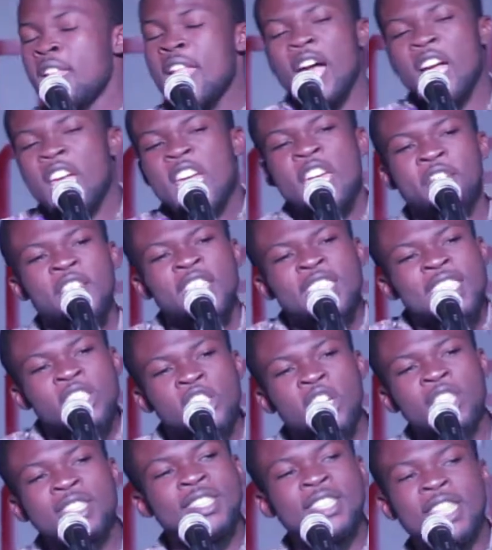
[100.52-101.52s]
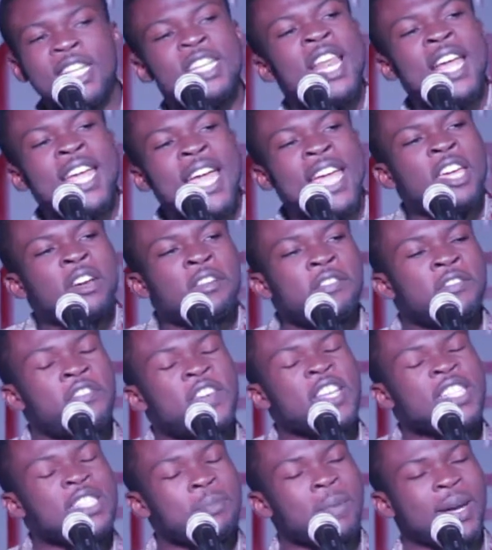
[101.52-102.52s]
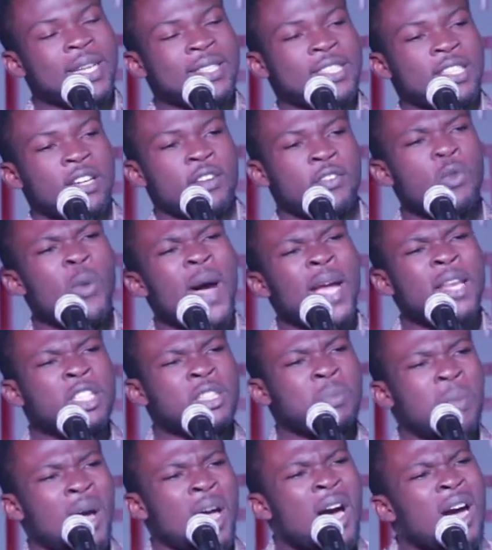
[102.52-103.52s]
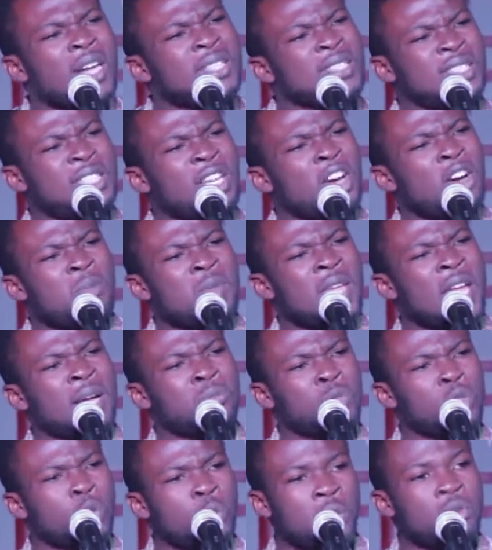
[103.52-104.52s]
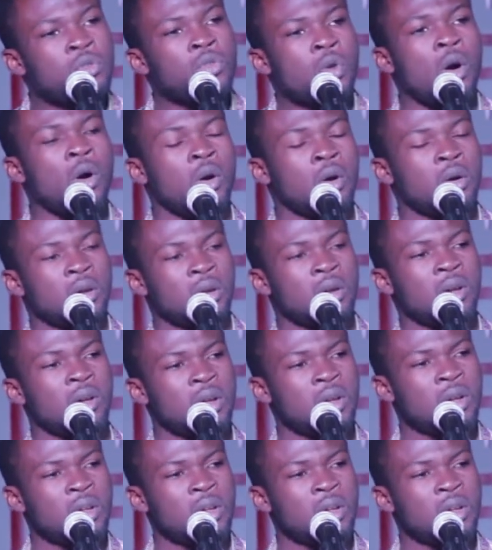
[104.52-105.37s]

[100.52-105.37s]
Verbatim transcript: Now, if this is not sin like I convince myself, why does my heart tell me I'm doing wrong?